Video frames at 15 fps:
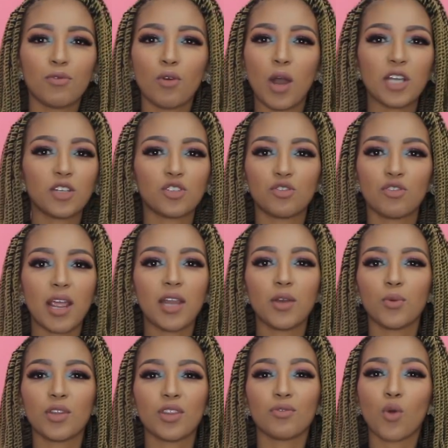400 rand
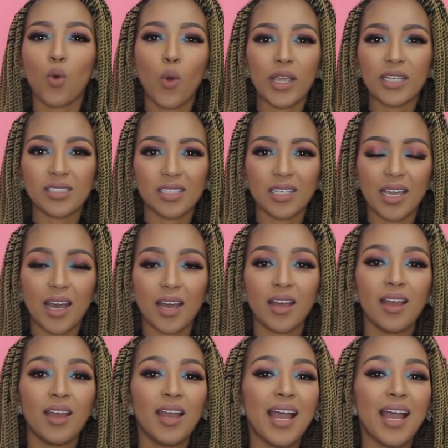worth of coins in here.